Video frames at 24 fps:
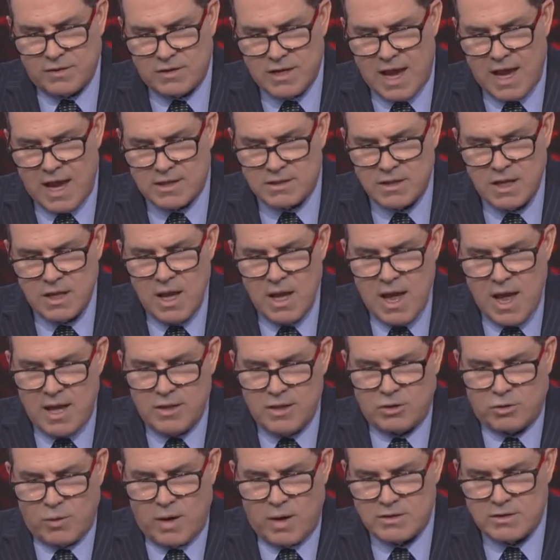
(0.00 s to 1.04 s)
of attacks
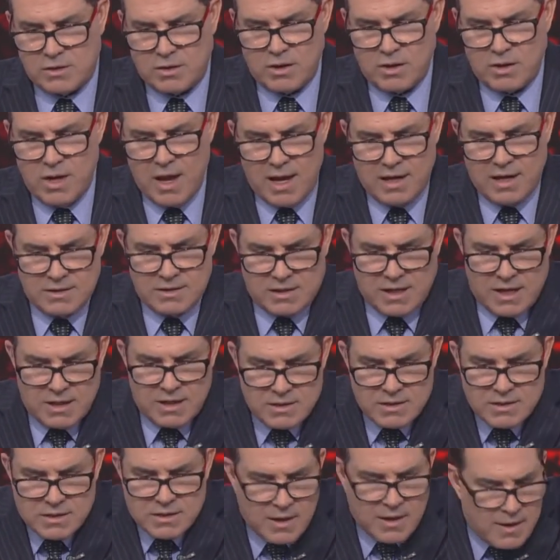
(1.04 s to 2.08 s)
and threats to the United
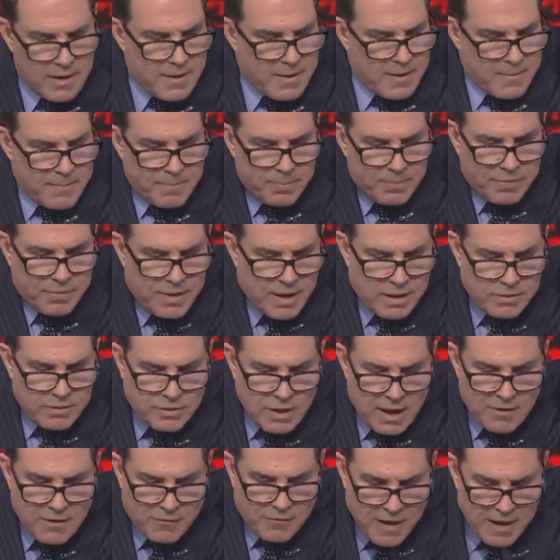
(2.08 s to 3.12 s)
States.
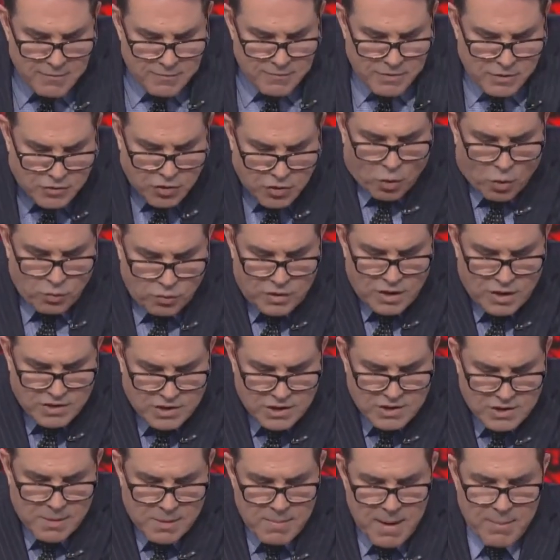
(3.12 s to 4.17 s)
So this
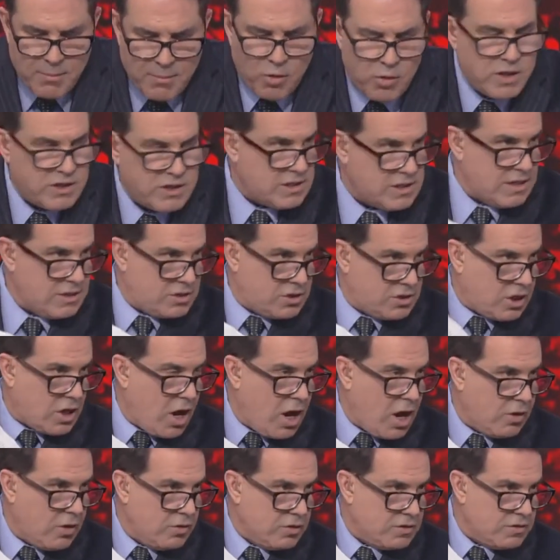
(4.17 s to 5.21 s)
is the memo he sends to
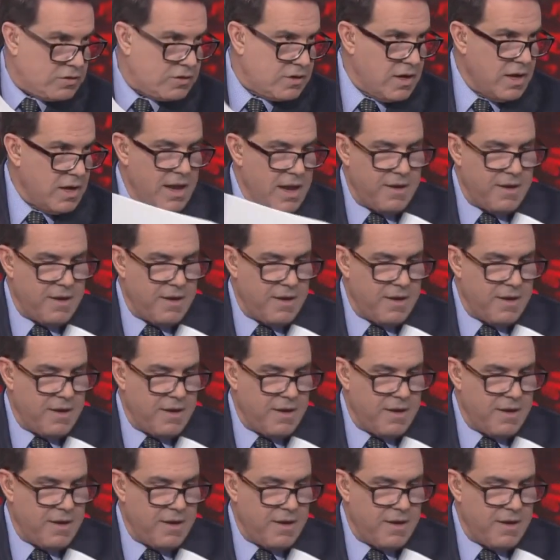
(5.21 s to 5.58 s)
Congress.